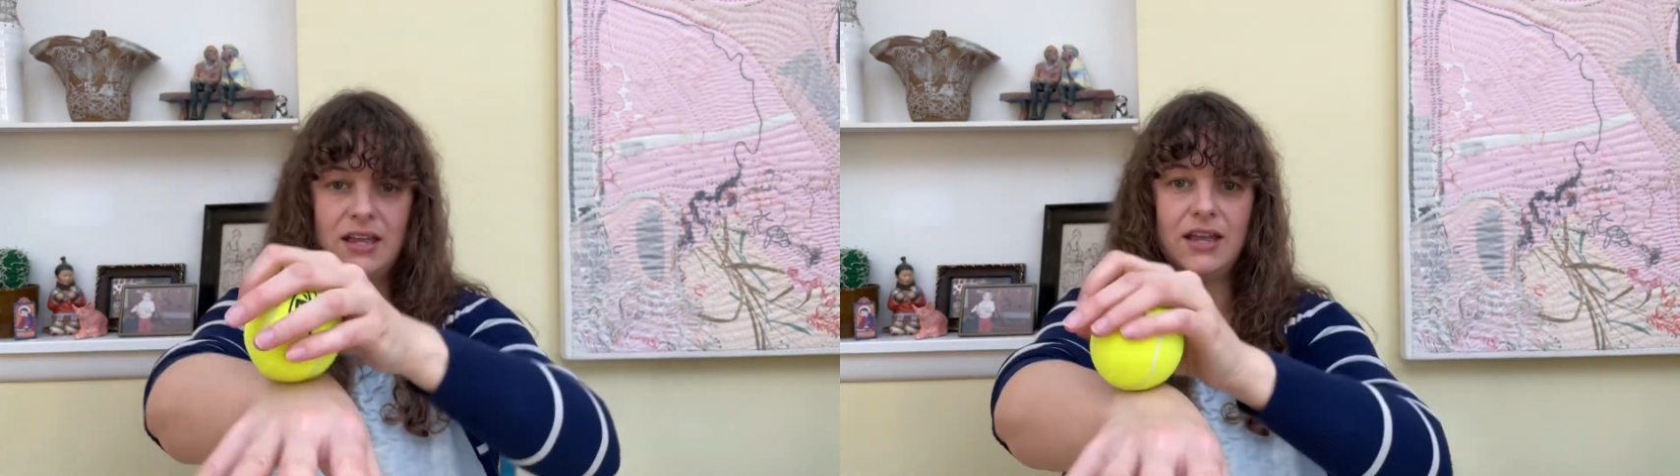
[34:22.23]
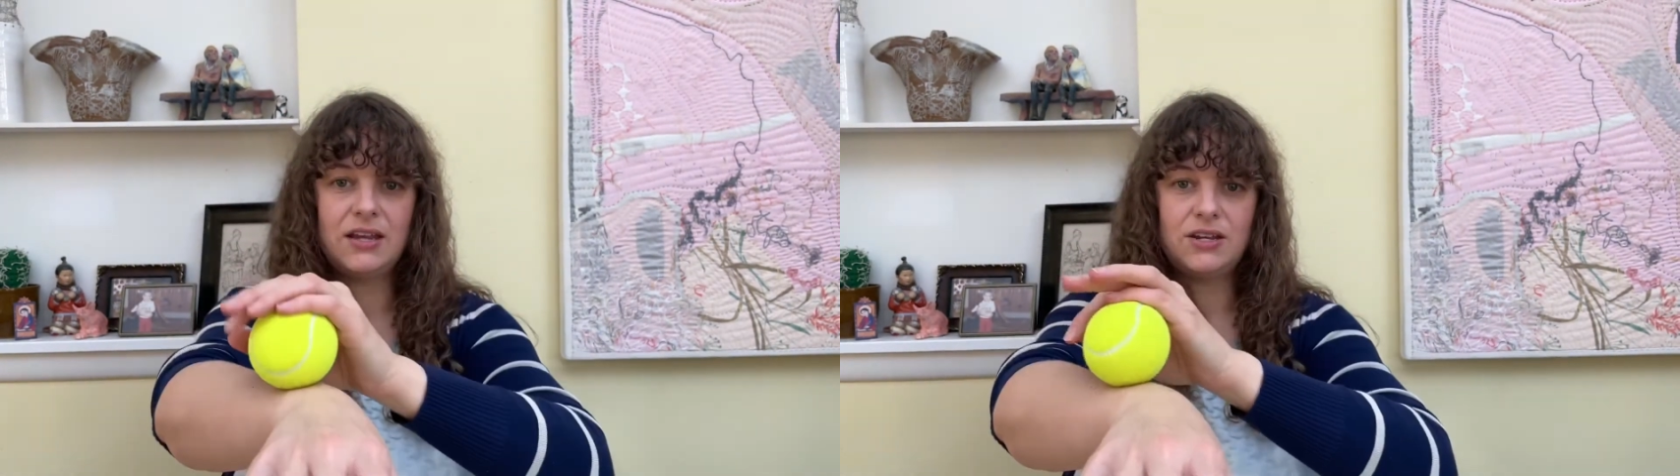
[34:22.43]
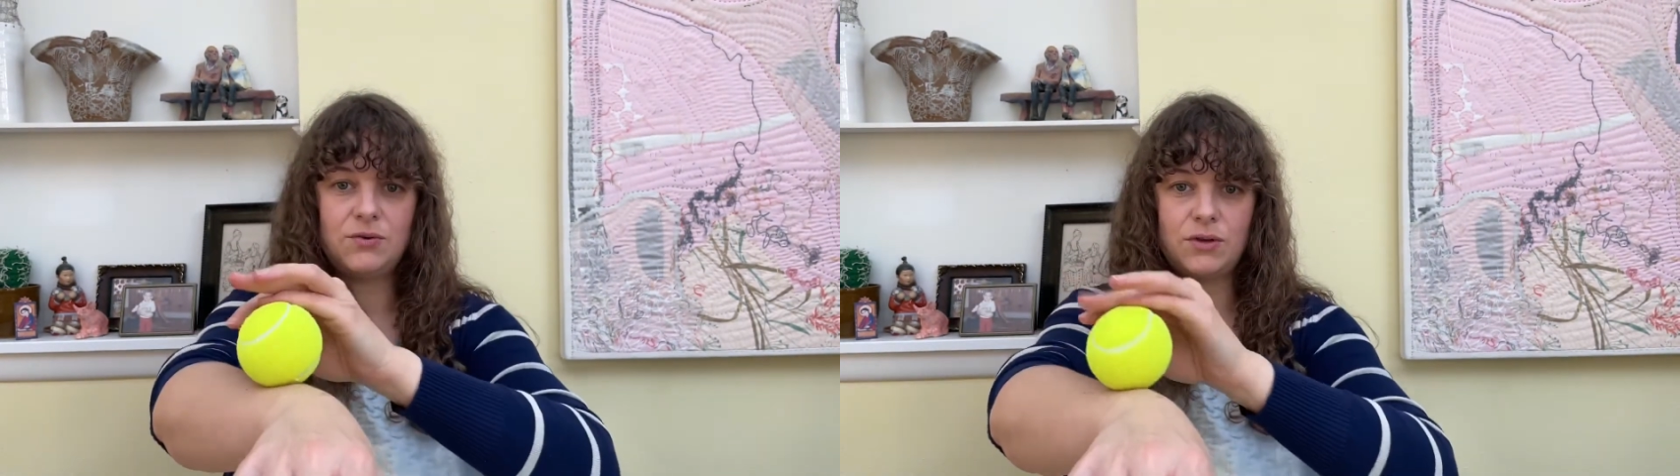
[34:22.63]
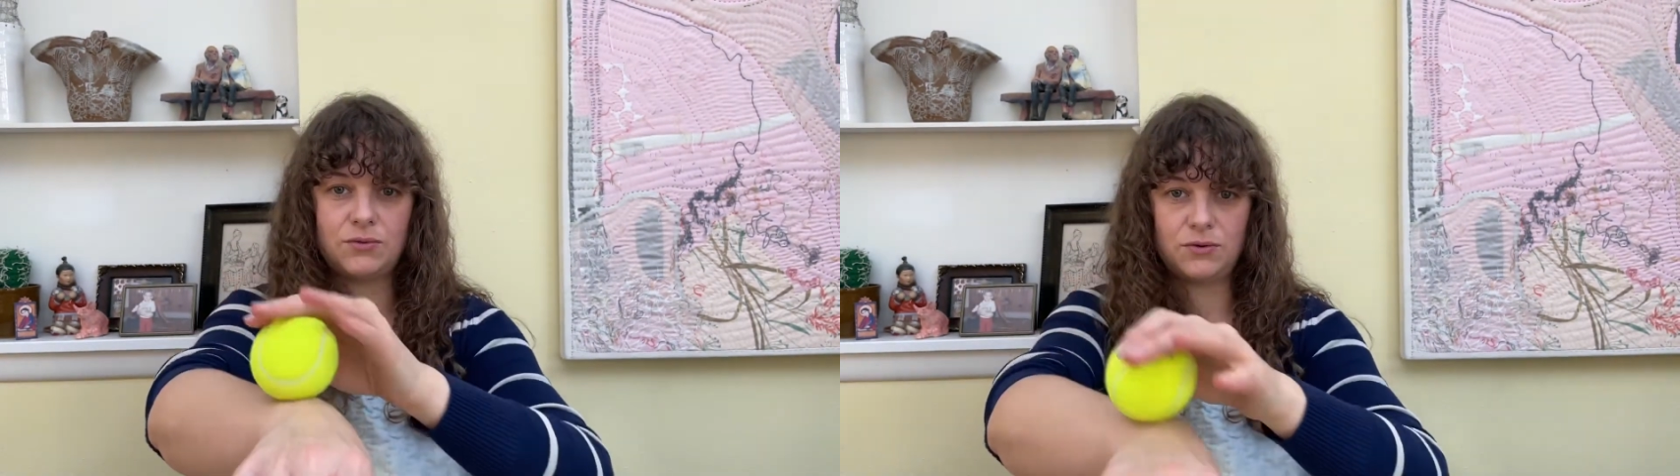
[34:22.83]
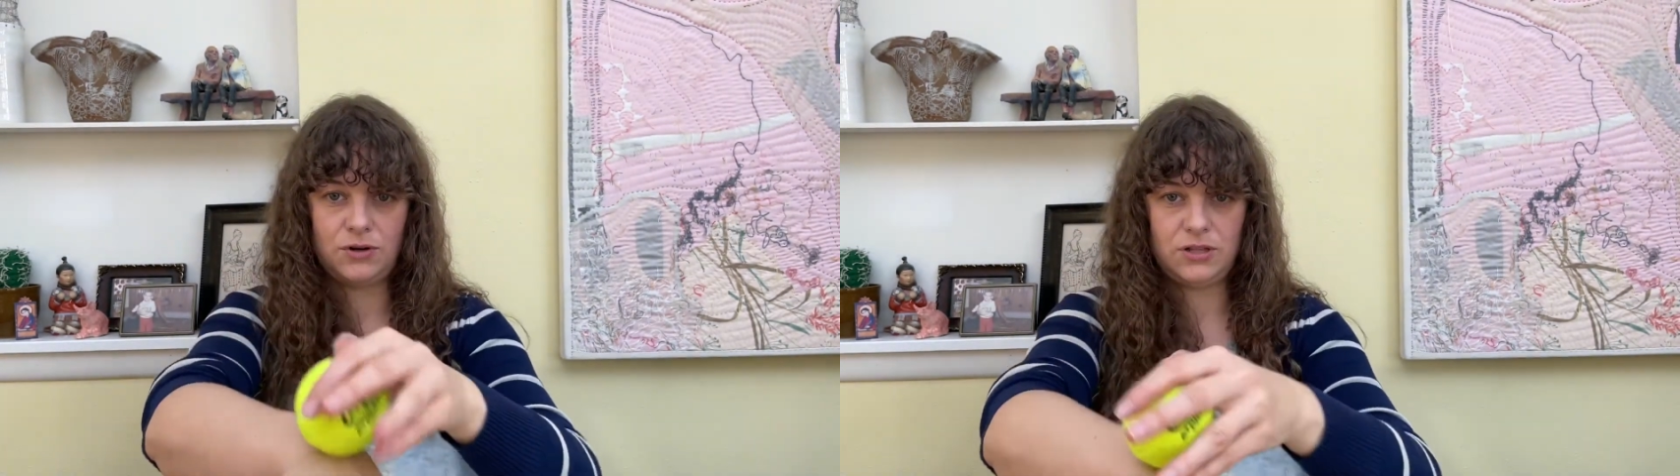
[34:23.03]
You can
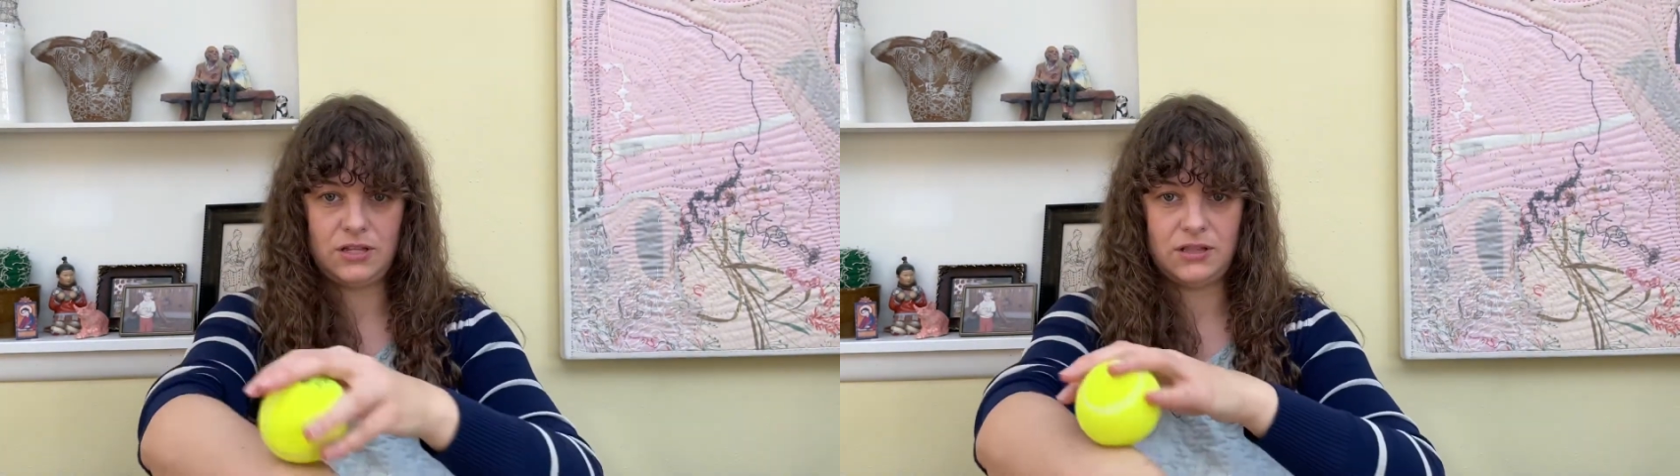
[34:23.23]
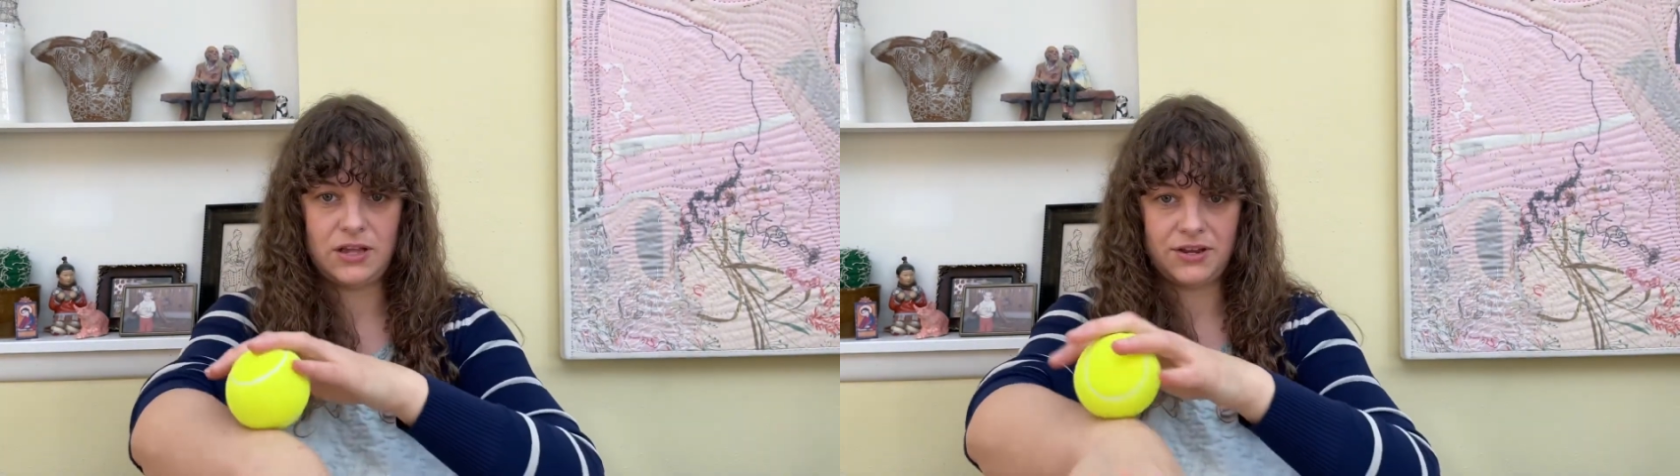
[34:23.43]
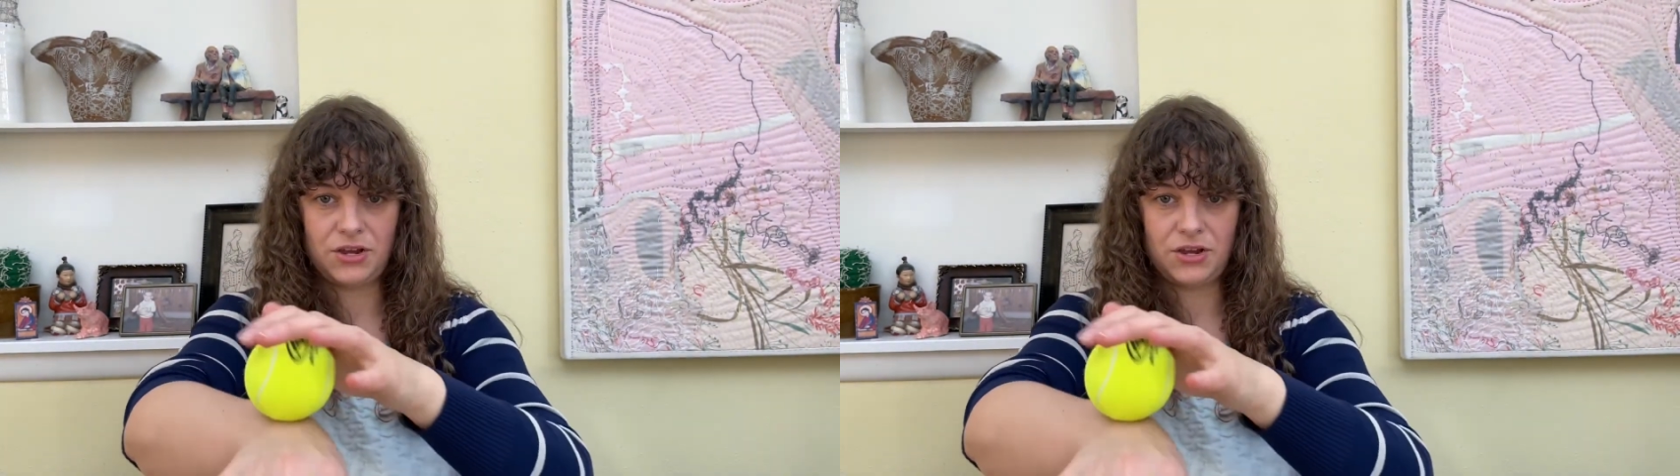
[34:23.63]
roll along